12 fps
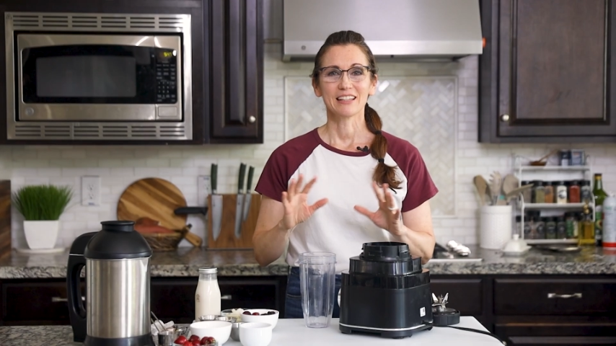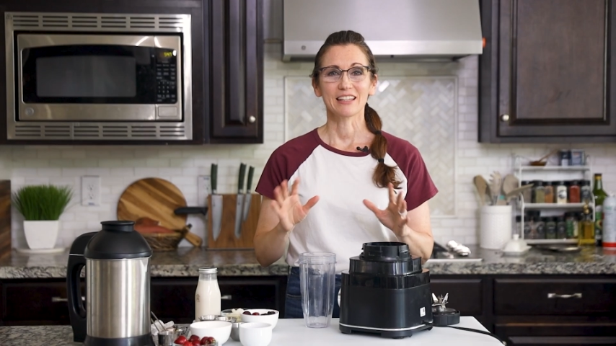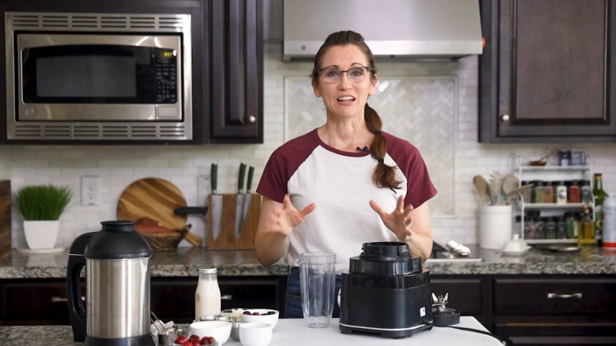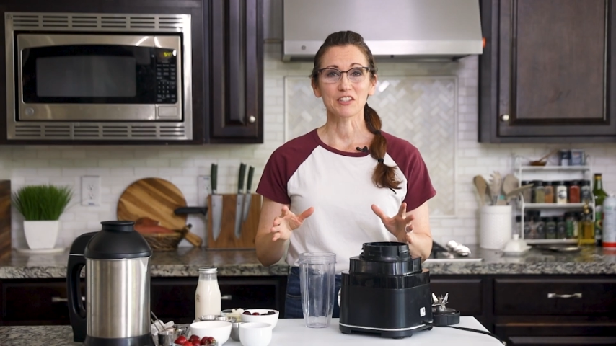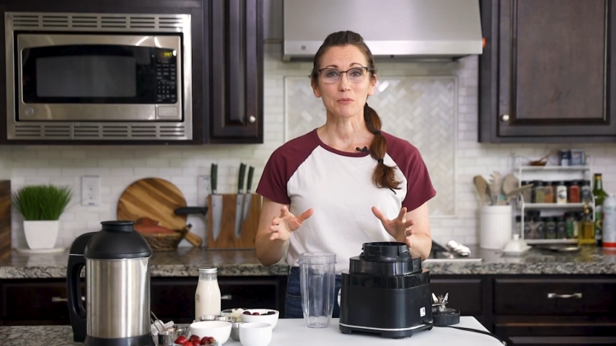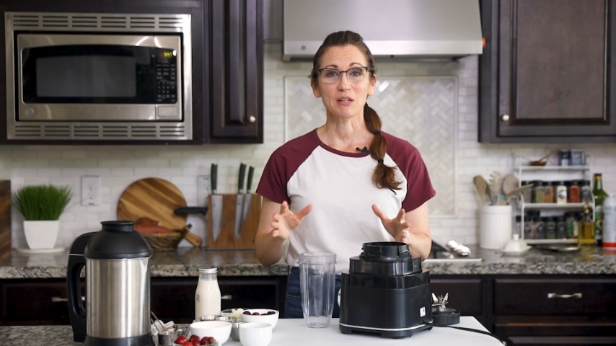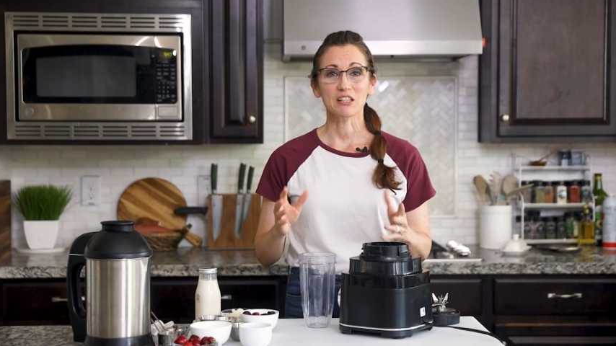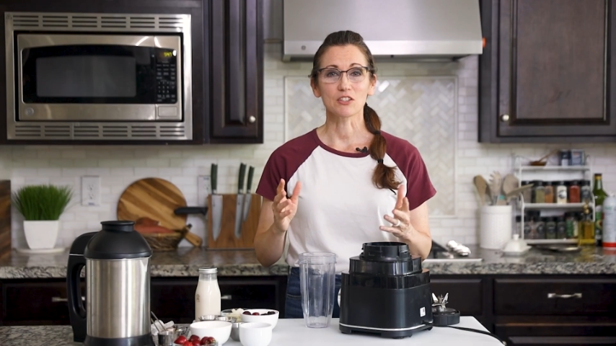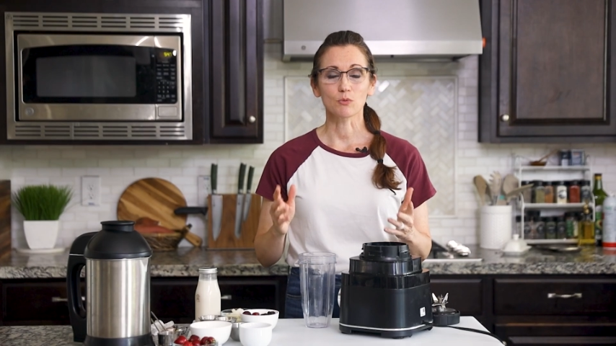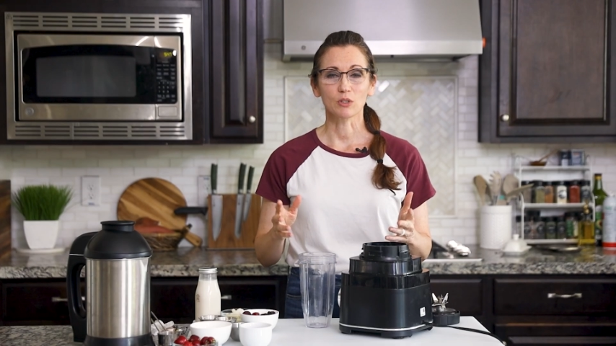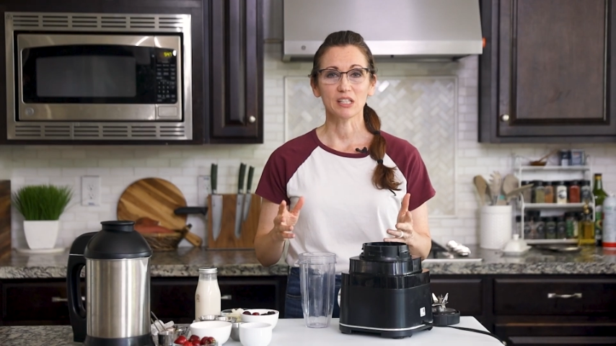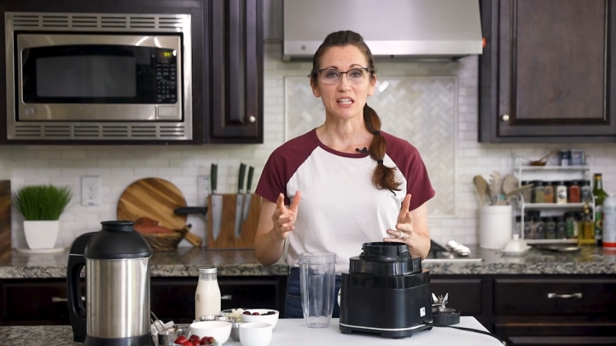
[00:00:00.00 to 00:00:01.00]
Now to make
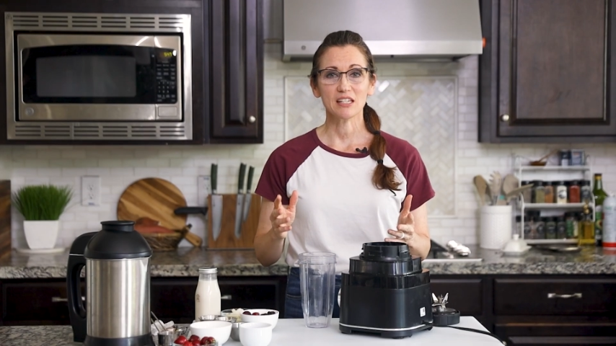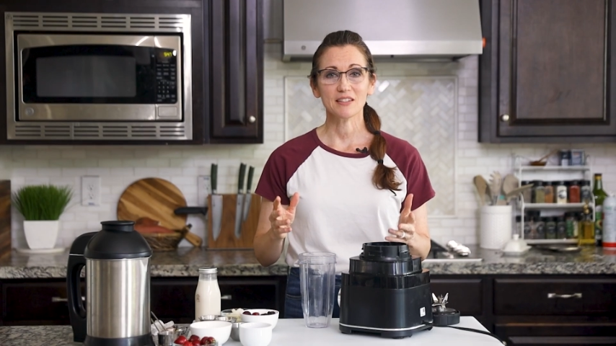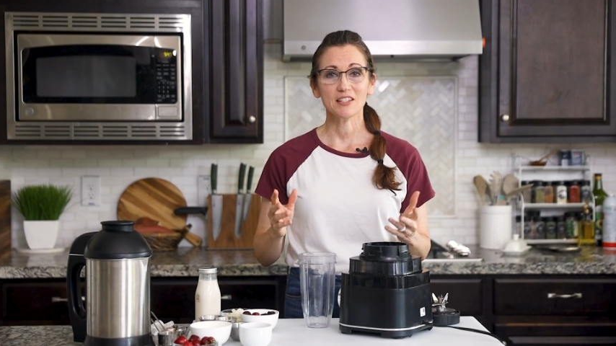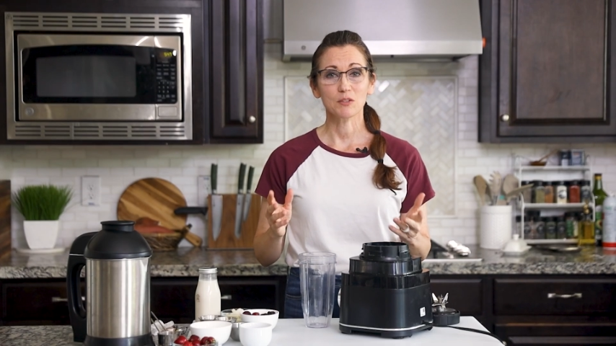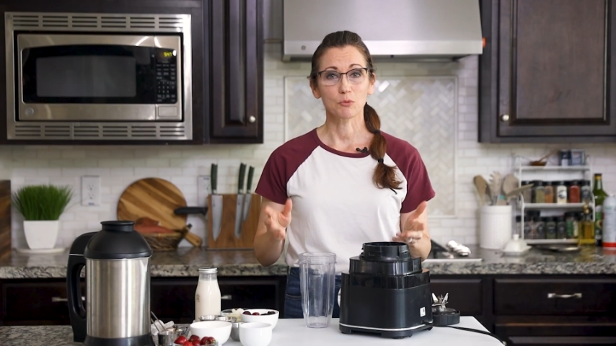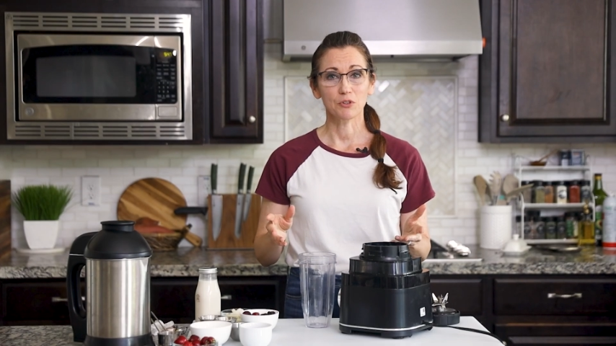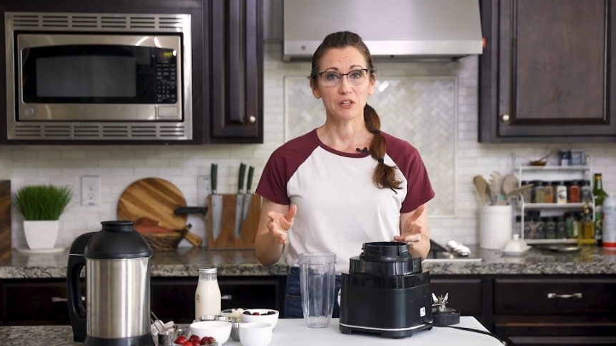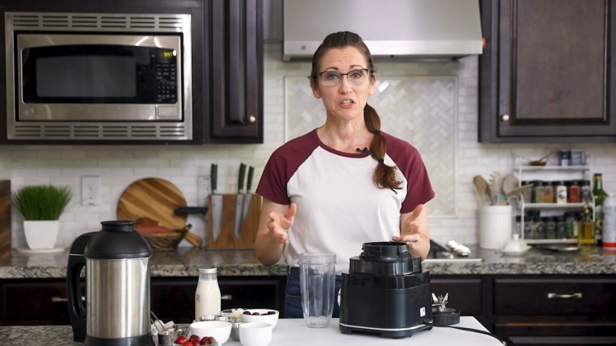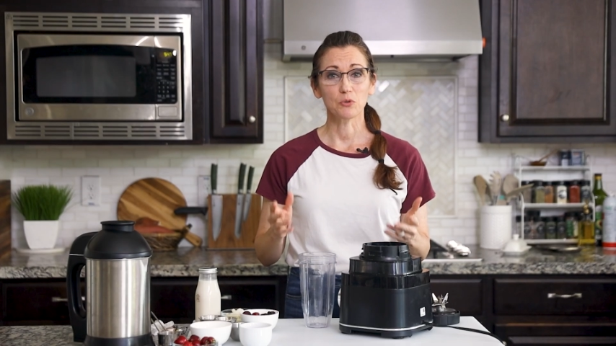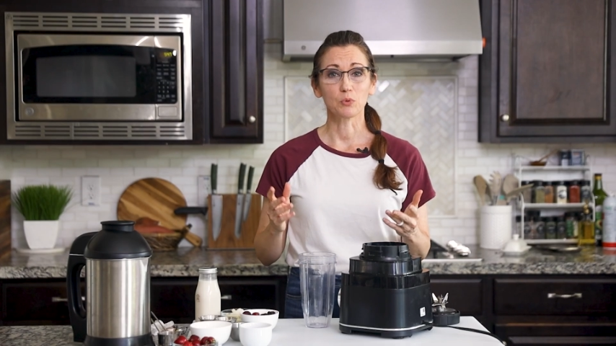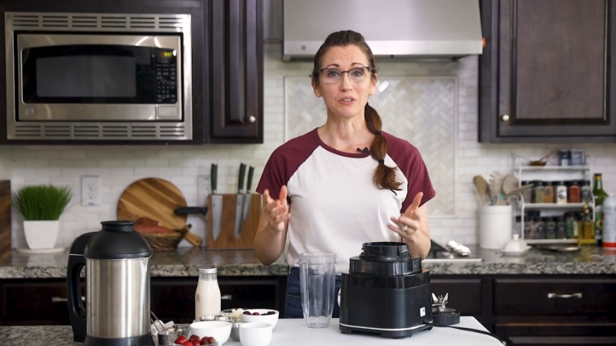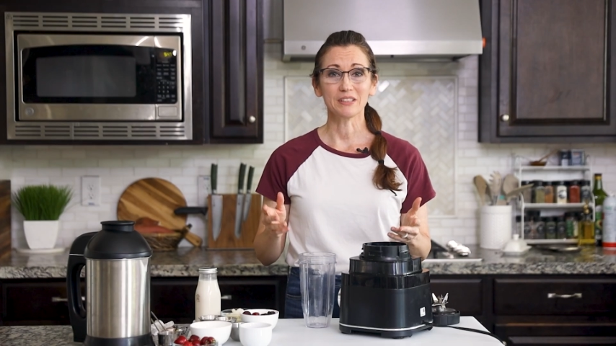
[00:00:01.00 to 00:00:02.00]
this really easy smoothie,
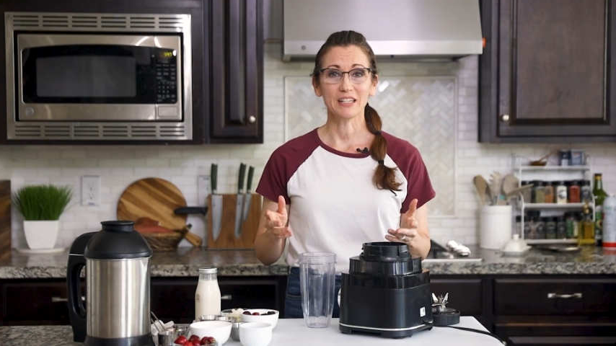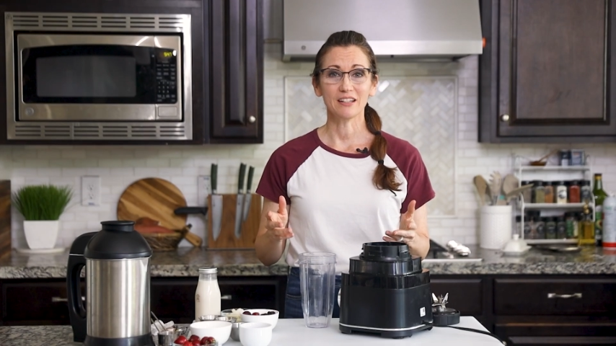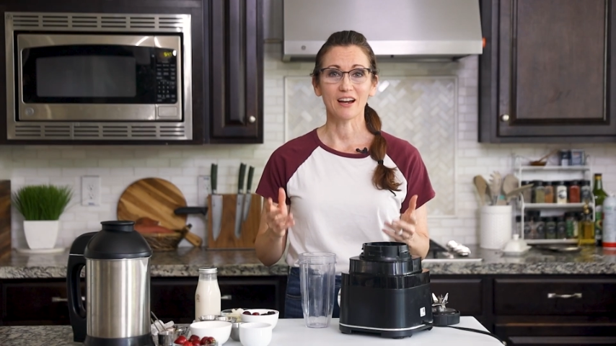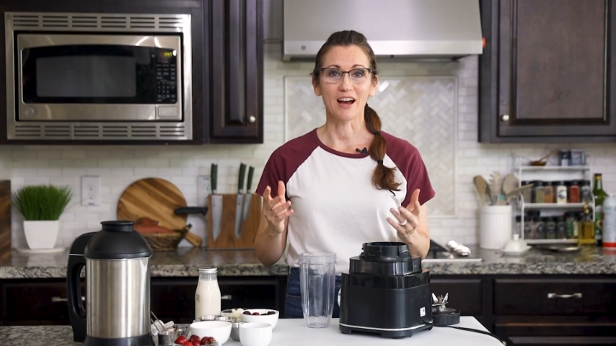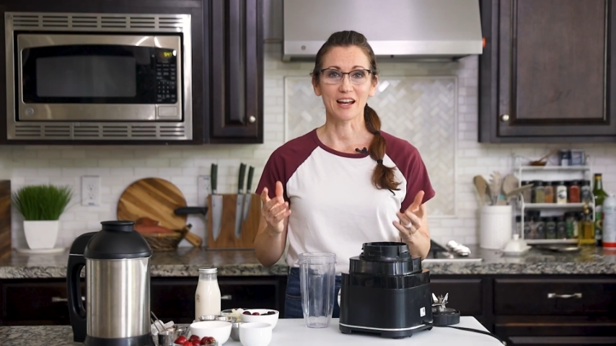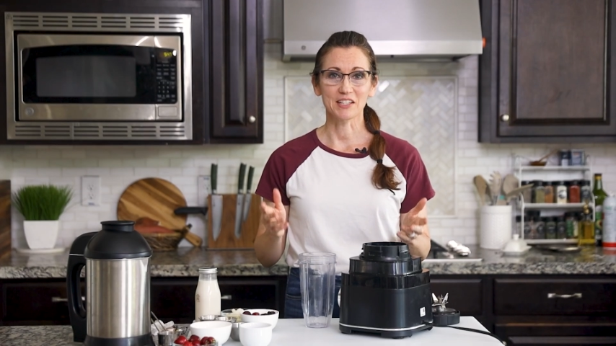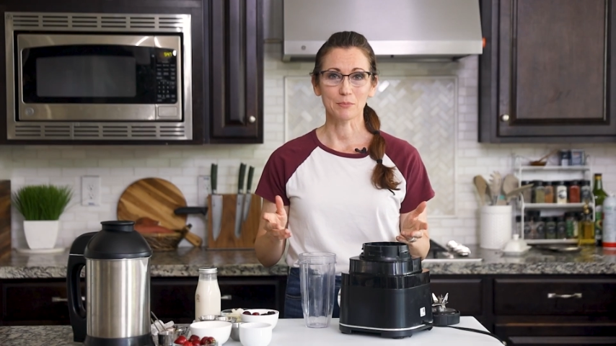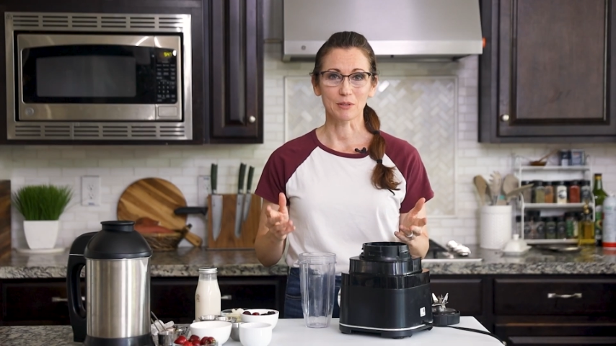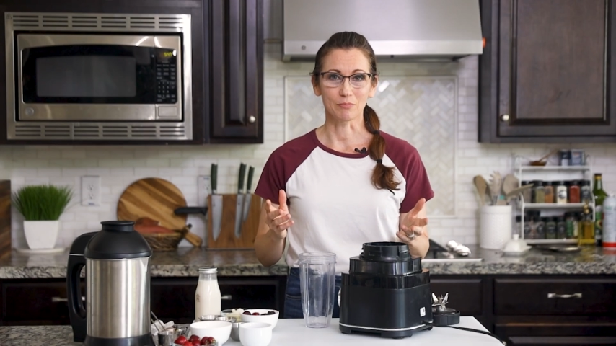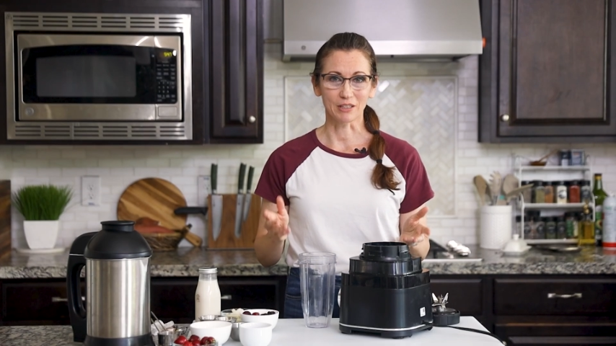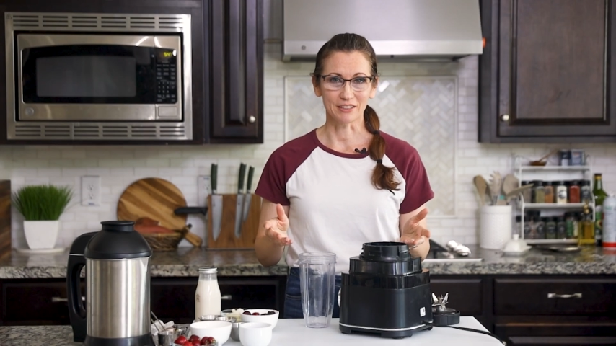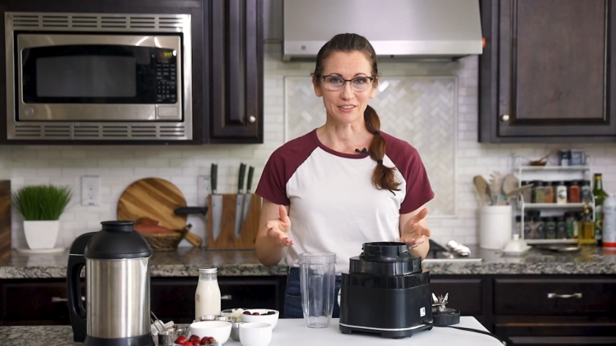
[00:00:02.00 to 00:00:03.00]
you will need a
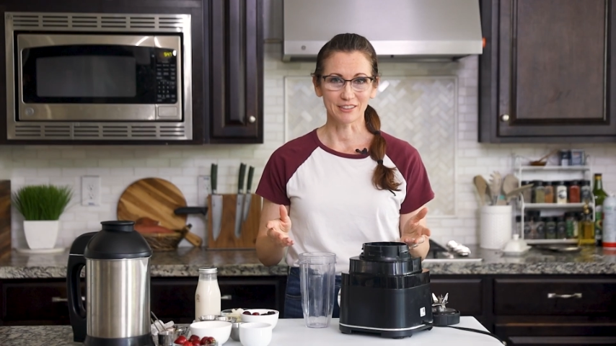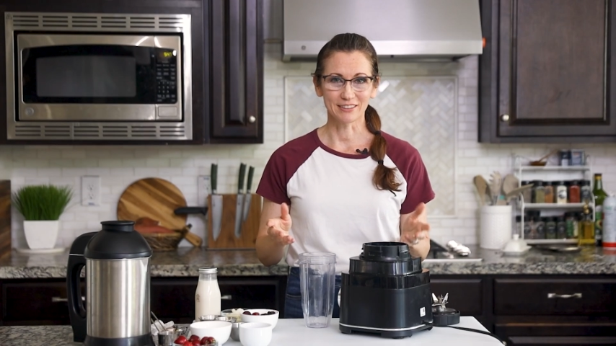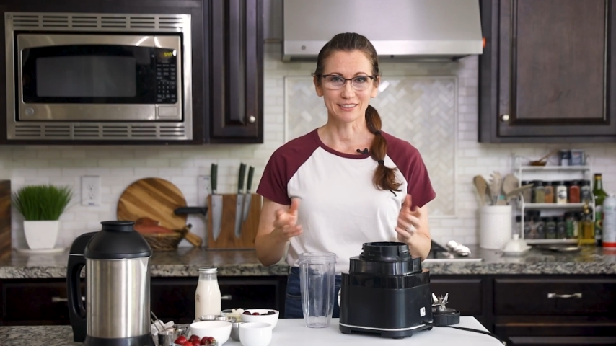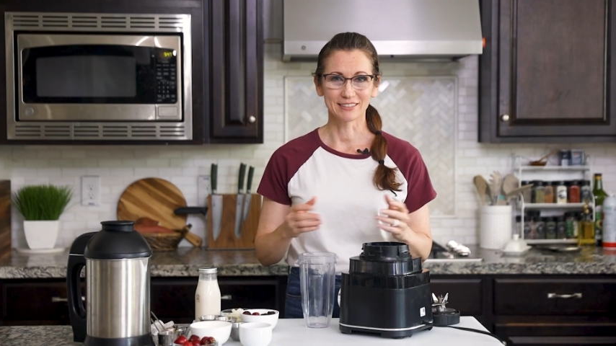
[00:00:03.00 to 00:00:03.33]
high-speed blender.